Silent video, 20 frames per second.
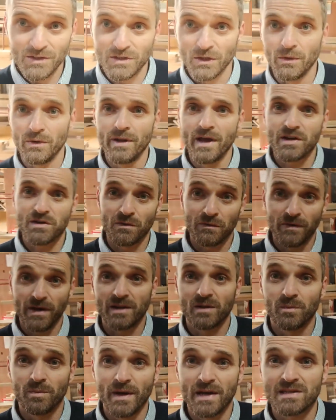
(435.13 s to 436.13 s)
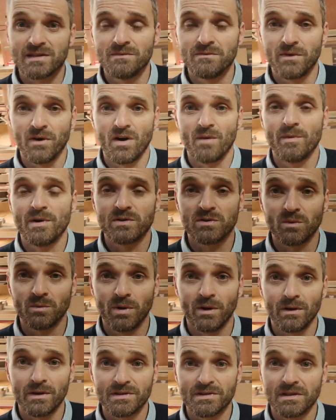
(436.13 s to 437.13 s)
so in actual fact, the best environmental
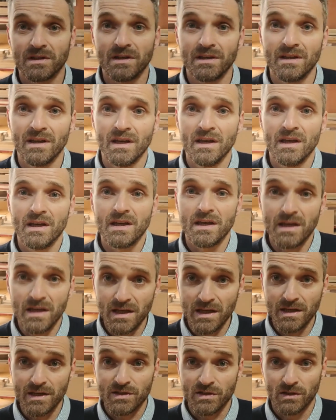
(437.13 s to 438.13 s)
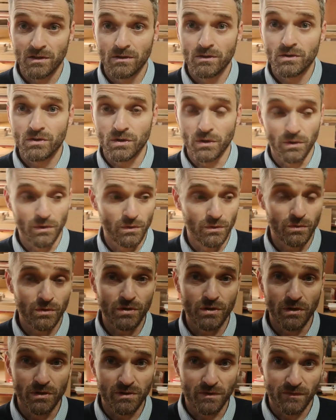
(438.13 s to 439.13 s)
policy is to
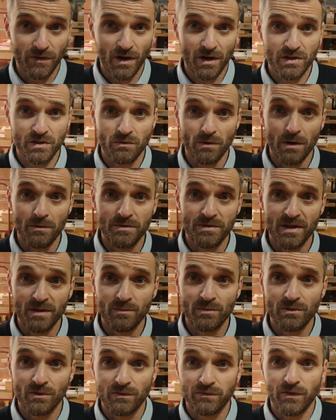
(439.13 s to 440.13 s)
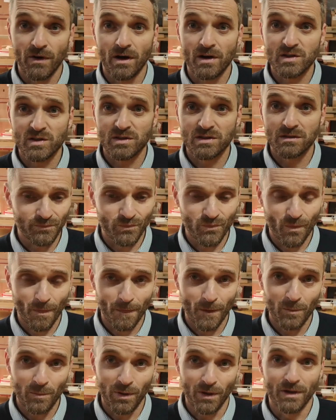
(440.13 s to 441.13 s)
use a fast-grown timber, a fast
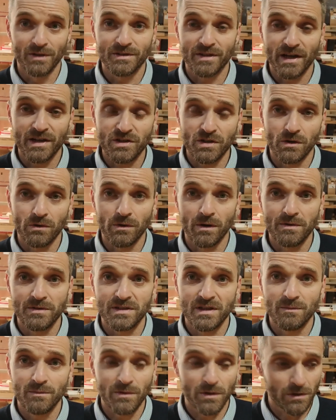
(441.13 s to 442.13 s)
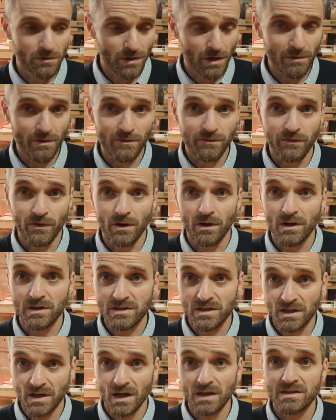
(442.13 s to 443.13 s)
plantation-grown timber, grow it
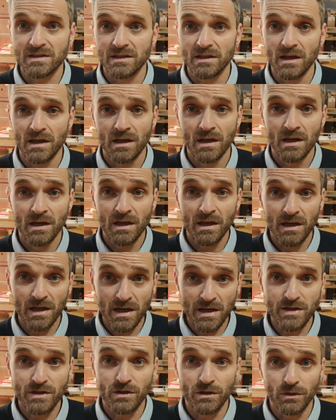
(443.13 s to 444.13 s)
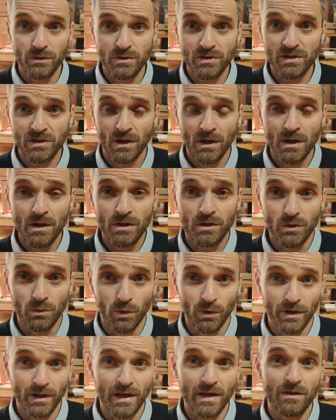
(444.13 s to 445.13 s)
fast, cut it in use. You
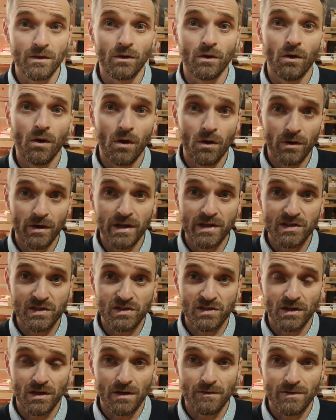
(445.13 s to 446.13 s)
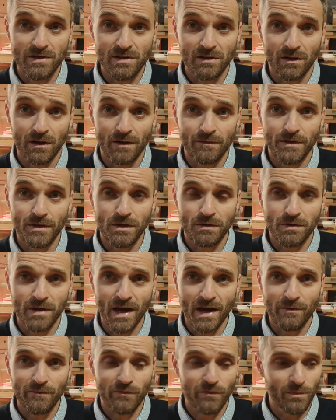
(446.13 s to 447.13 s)
want to get the longest service life that you
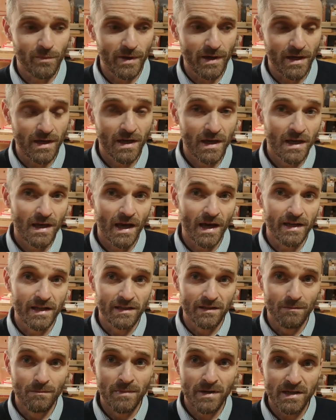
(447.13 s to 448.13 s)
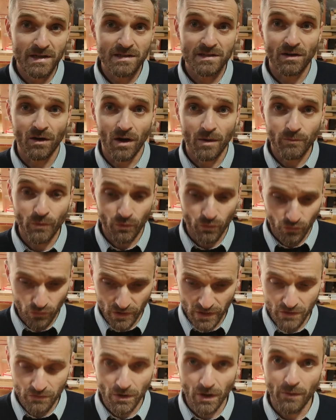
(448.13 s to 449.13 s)
can from it, and in the meantime,
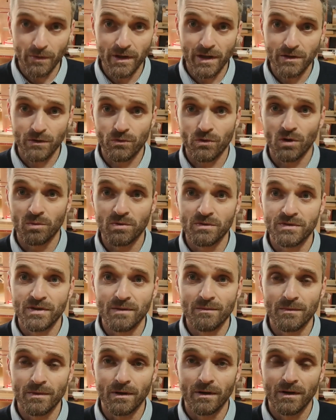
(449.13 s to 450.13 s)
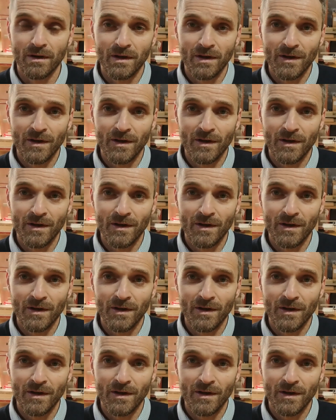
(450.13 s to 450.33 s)
regrow another crop of timber.